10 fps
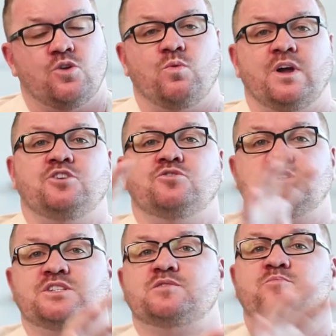where you
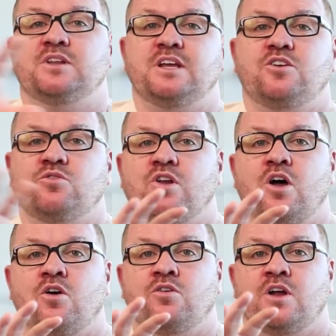split your
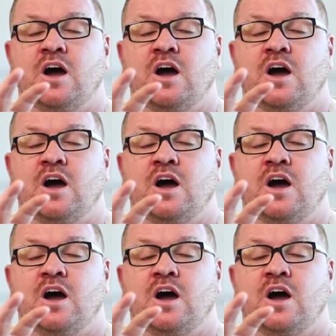loan